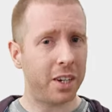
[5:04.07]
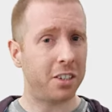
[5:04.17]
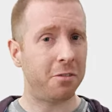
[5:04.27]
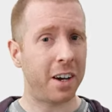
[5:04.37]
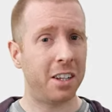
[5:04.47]

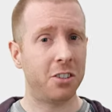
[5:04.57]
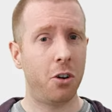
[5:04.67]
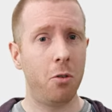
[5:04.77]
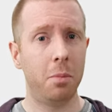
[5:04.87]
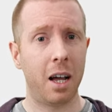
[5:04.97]
ways to finance a
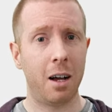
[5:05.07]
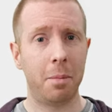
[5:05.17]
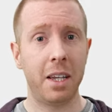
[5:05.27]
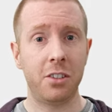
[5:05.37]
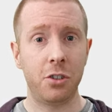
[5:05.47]
home
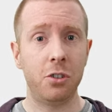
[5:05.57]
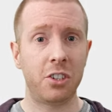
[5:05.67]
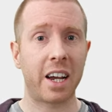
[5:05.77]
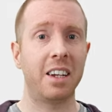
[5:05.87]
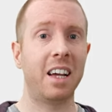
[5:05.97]
lab is to use
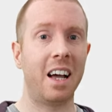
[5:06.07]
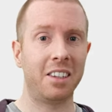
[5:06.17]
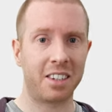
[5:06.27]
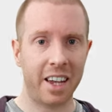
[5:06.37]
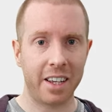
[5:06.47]

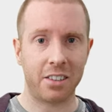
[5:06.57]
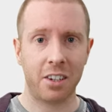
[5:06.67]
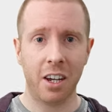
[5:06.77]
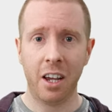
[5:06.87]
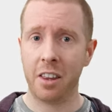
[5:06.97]
second-hand kit.
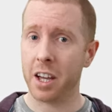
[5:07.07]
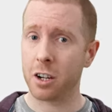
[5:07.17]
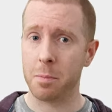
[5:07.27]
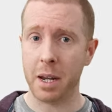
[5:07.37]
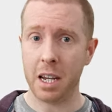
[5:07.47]

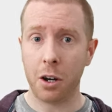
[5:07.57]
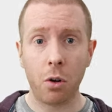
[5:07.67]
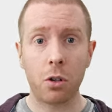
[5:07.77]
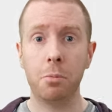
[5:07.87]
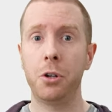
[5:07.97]
That could be an
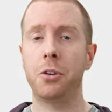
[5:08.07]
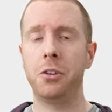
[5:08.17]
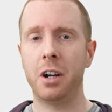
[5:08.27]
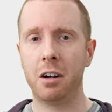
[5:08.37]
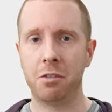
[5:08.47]
old computer
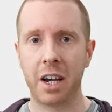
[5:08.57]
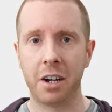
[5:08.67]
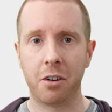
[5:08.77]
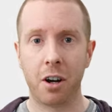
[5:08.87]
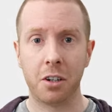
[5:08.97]
you have
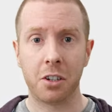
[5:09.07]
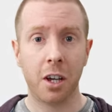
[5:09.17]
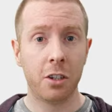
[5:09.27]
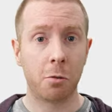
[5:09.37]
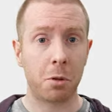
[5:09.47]
lying around,
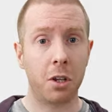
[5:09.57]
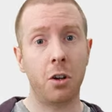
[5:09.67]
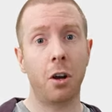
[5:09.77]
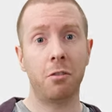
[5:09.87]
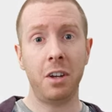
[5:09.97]
something you
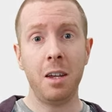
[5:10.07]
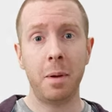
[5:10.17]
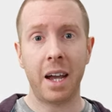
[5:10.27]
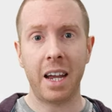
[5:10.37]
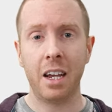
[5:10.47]
got off
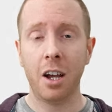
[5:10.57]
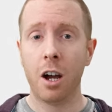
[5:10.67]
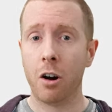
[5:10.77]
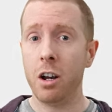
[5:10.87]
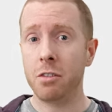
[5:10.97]
eBay,
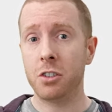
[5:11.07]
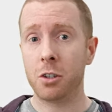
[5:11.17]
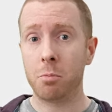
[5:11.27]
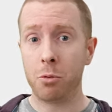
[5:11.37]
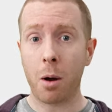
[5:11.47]
or even
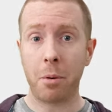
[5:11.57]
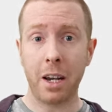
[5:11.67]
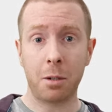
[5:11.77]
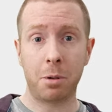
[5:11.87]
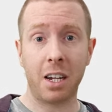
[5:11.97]
some proper
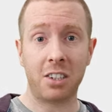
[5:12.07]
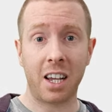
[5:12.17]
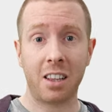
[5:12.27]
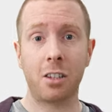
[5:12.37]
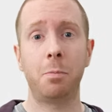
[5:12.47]
enterprise
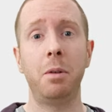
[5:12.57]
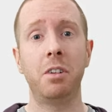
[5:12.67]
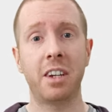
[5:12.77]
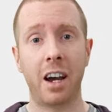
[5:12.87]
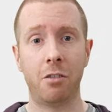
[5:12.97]
kit that's been
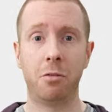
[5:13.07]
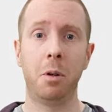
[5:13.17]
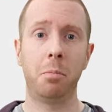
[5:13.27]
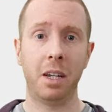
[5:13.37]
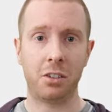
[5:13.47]
retired from
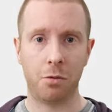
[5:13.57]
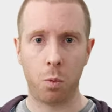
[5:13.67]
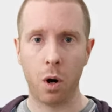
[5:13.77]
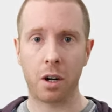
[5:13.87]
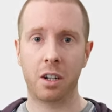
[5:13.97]
your place of
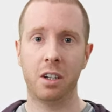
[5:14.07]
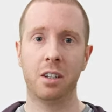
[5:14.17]
work.